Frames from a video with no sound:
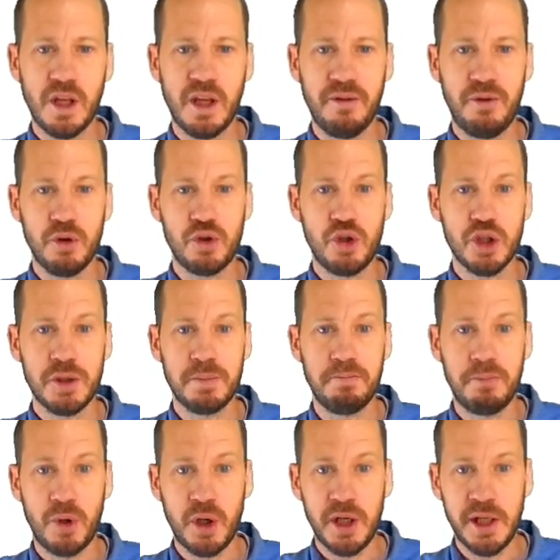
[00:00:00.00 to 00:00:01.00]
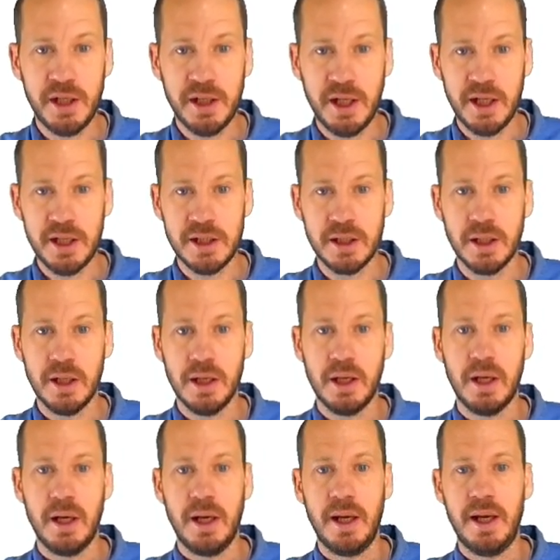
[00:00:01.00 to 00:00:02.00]
If you're just burning this
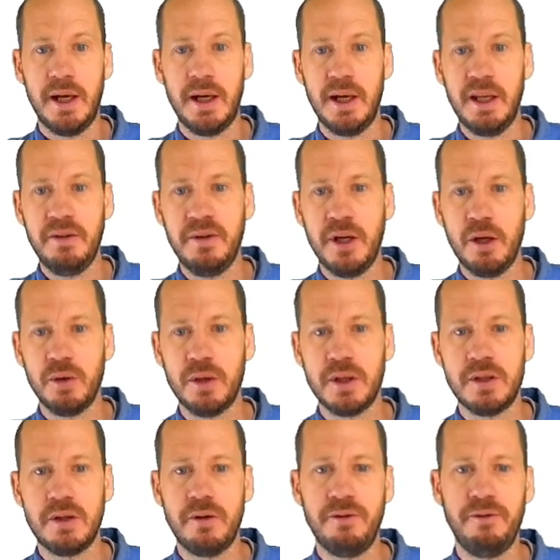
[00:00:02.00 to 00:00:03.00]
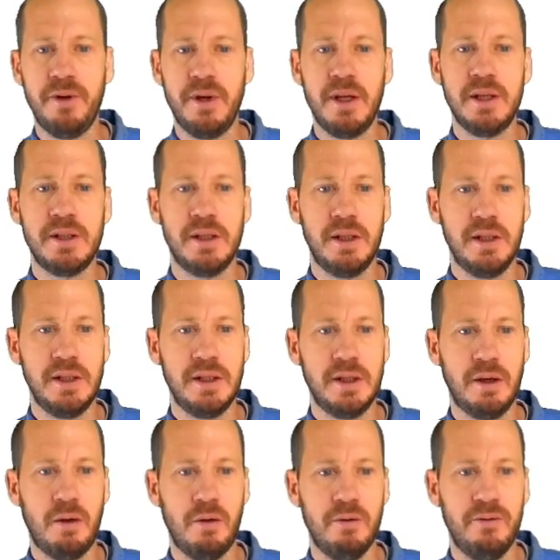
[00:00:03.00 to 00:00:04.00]
and leaving on the surface, this
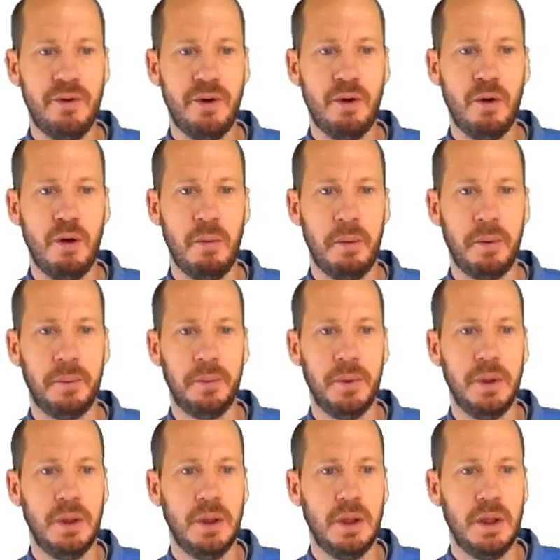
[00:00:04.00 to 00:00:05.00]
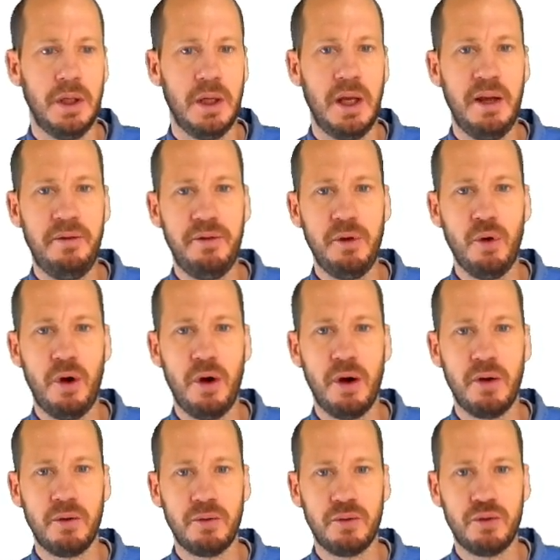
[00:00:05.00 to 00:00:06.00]
is a cover crop. If you
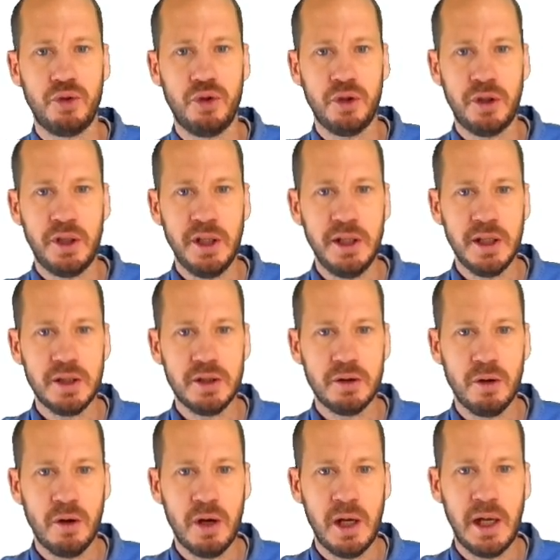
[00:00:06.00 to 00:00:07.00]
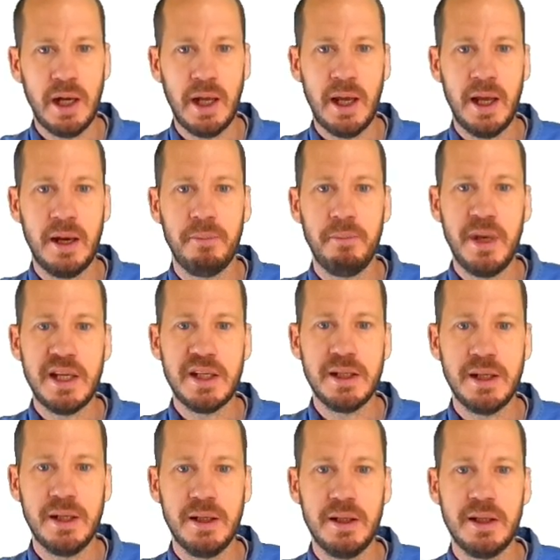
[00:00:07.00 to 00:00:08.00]
are turning the soil and
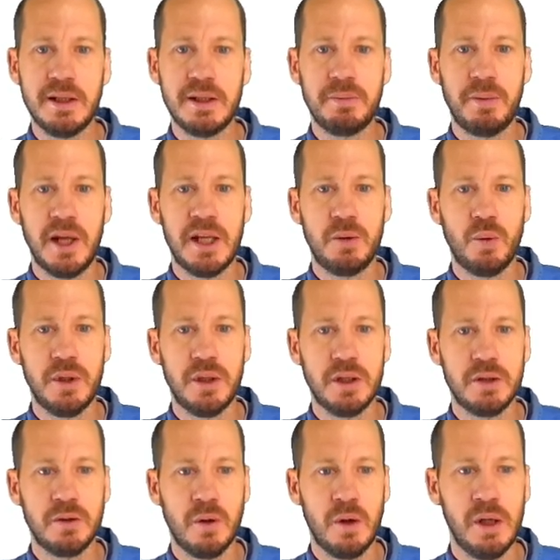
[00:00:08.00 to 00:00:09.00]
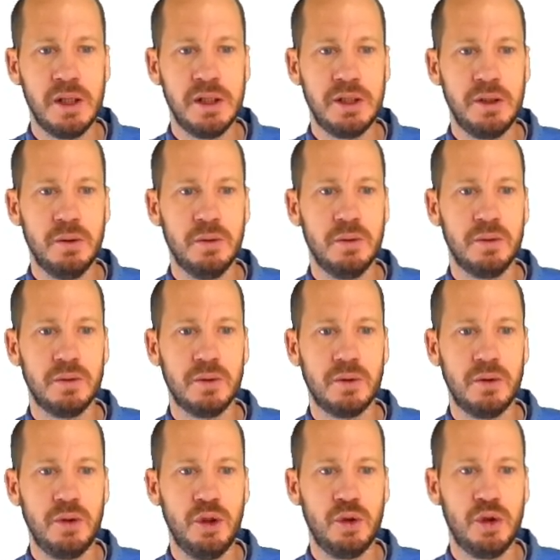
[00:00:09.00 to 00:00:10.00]
mixing this plant with the soils,
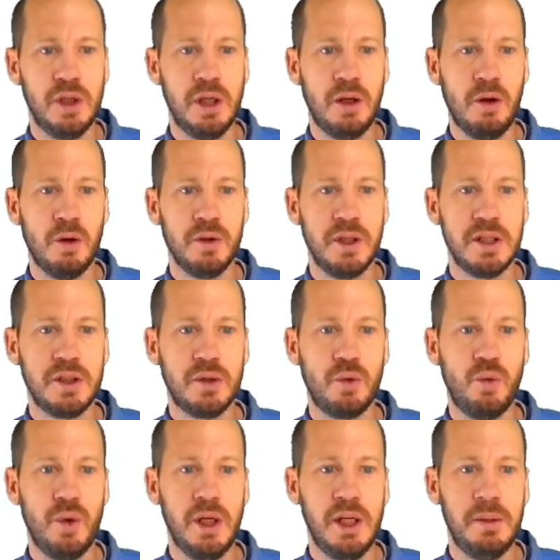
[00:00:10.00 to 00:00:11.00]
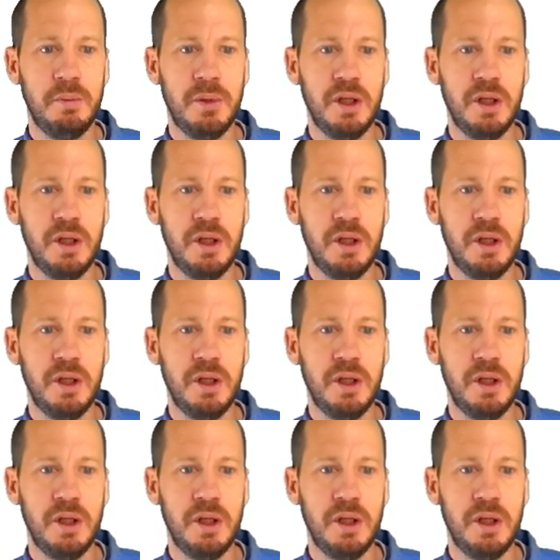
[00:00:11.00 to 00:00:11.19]
you usually call this green